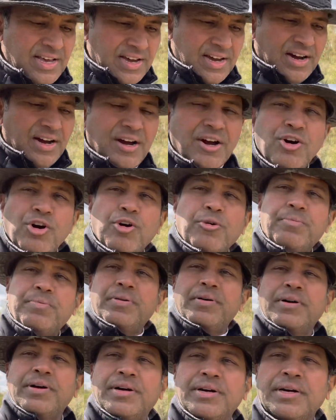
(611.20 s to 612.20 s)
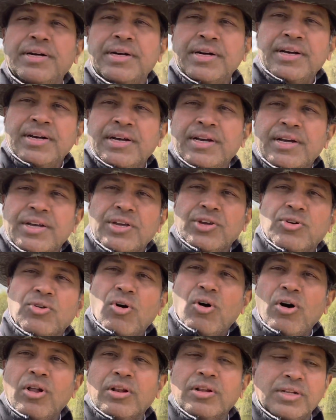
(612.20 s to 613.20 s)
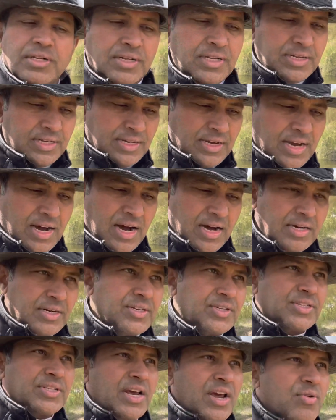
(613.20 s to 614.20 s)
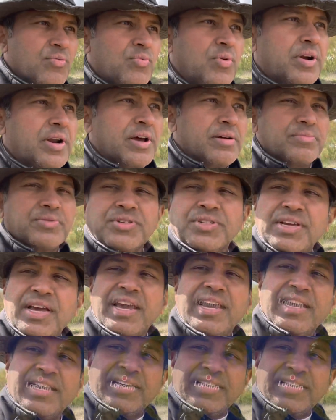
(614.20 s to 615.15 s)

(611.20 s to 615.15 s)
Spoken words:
I hope you all understand what I'm saying.